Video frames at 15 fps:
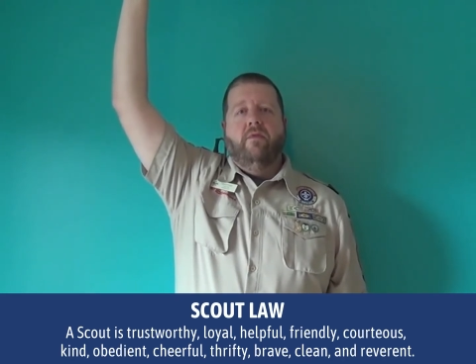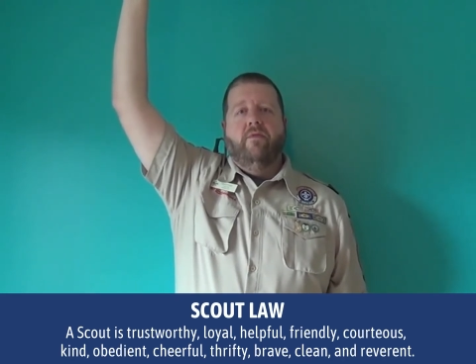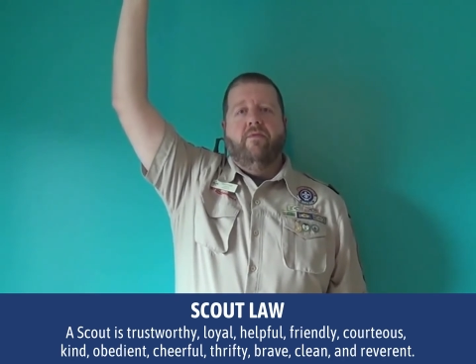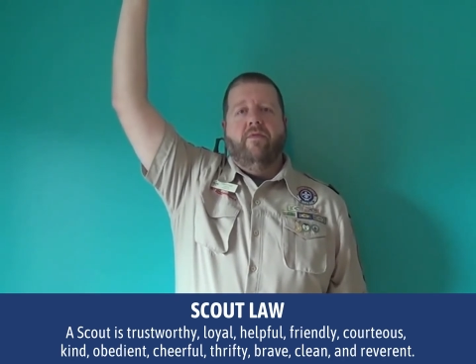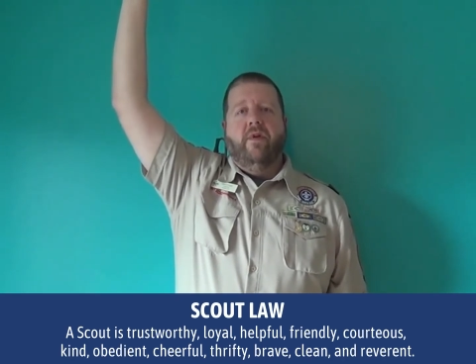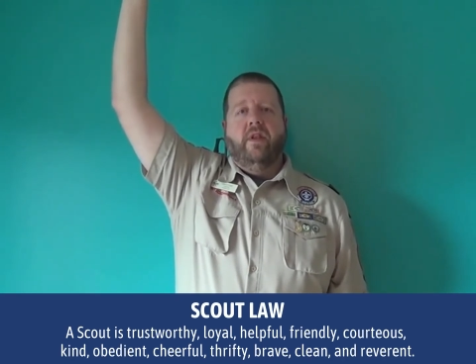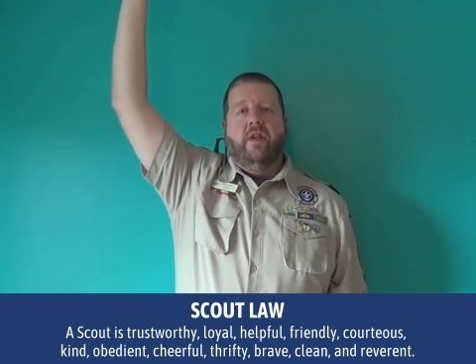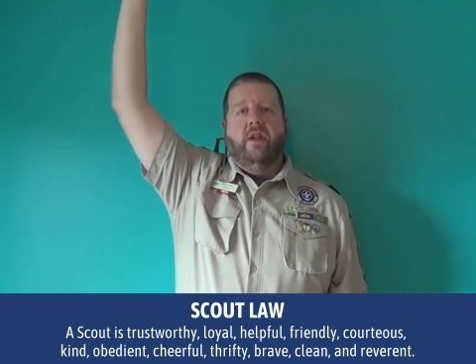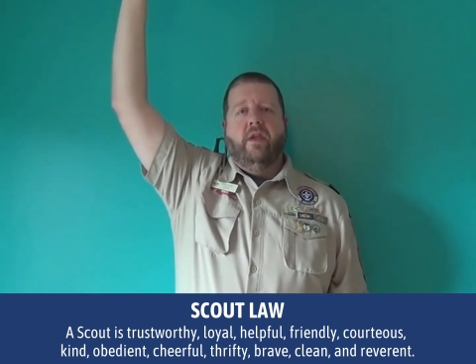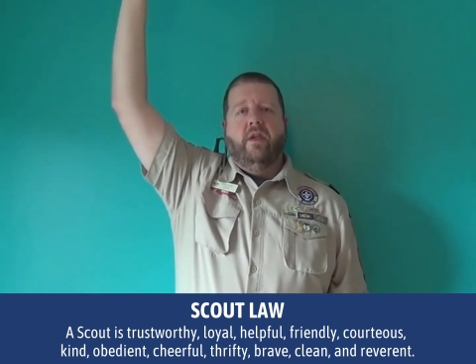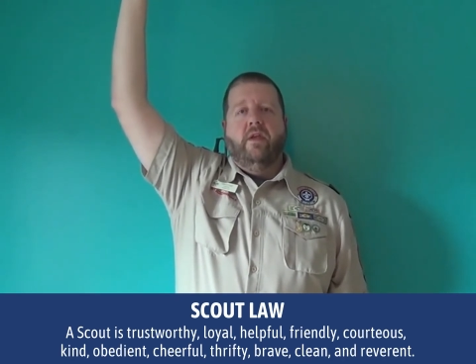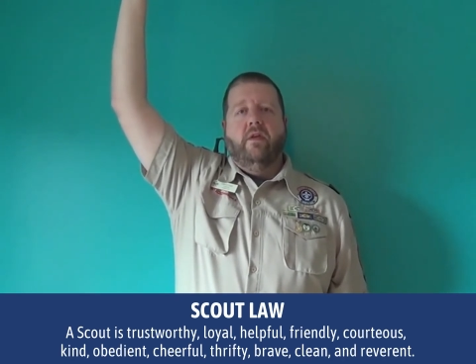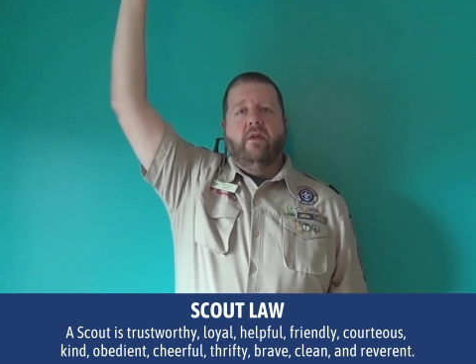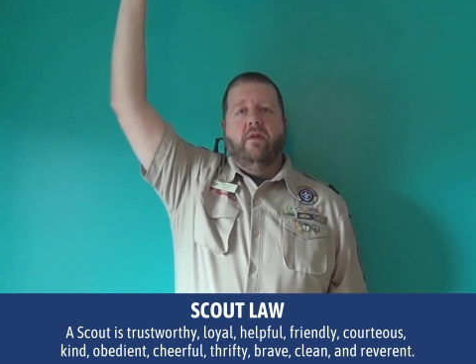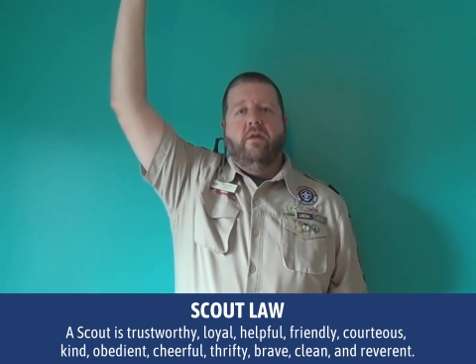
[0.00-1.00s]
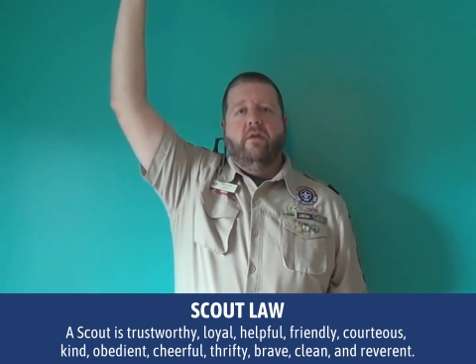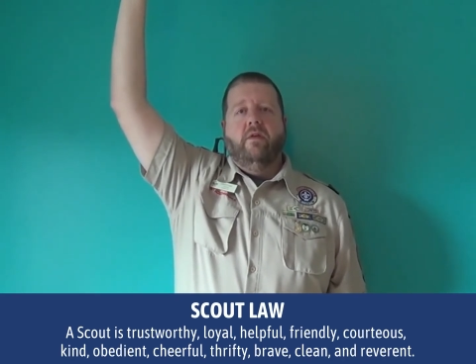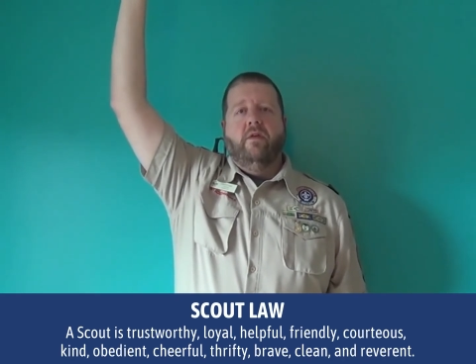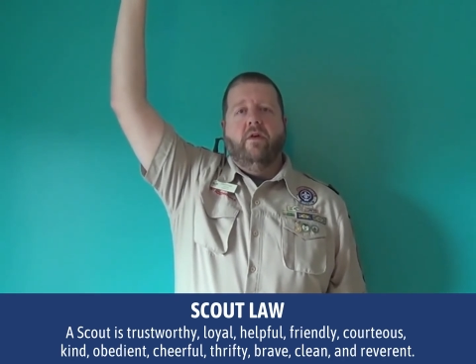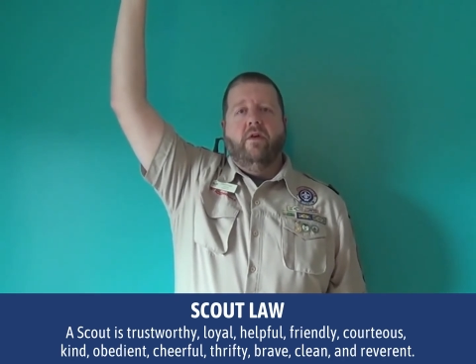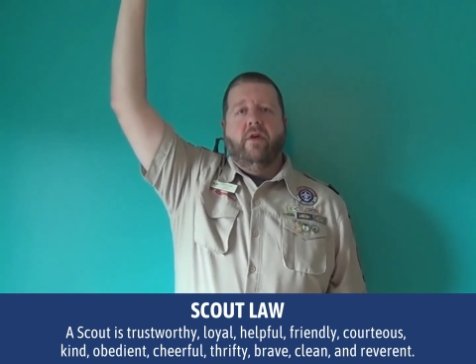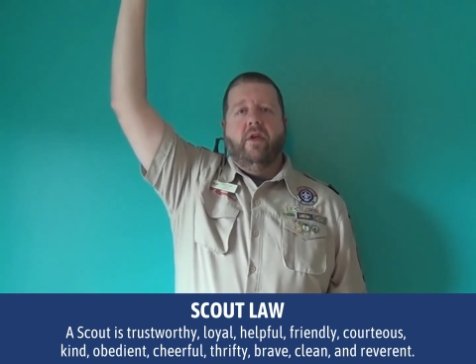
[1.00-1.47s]
friendly,
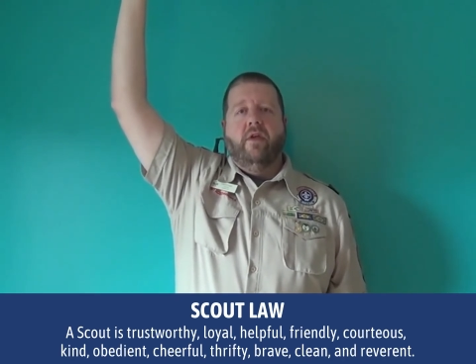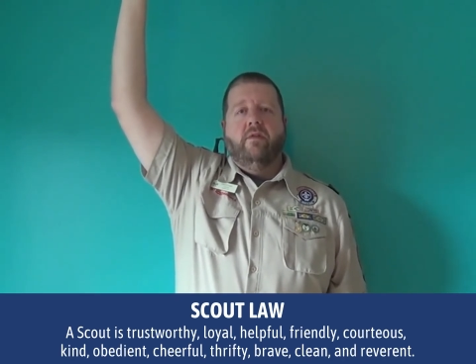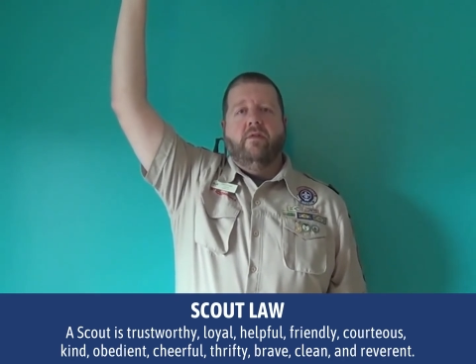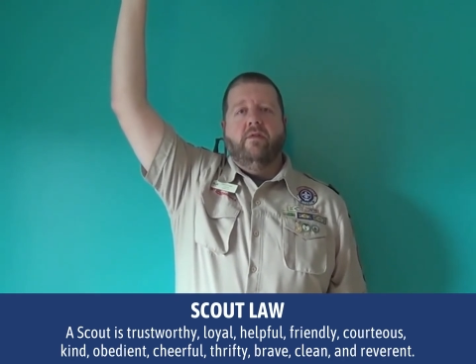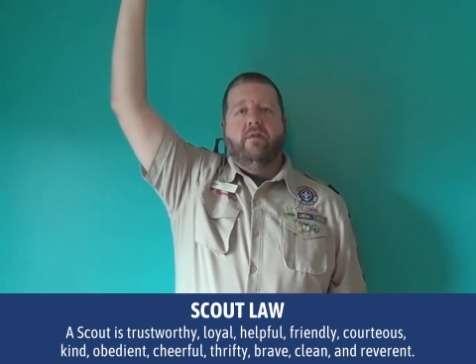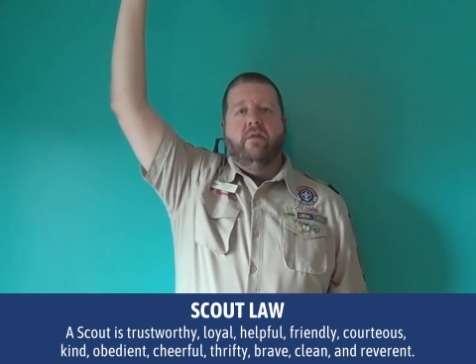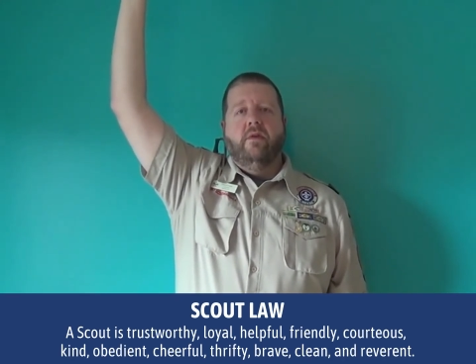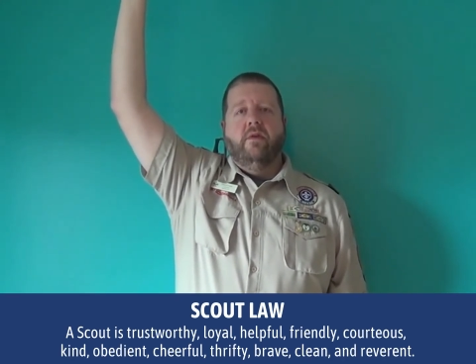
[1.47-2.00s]
courteous,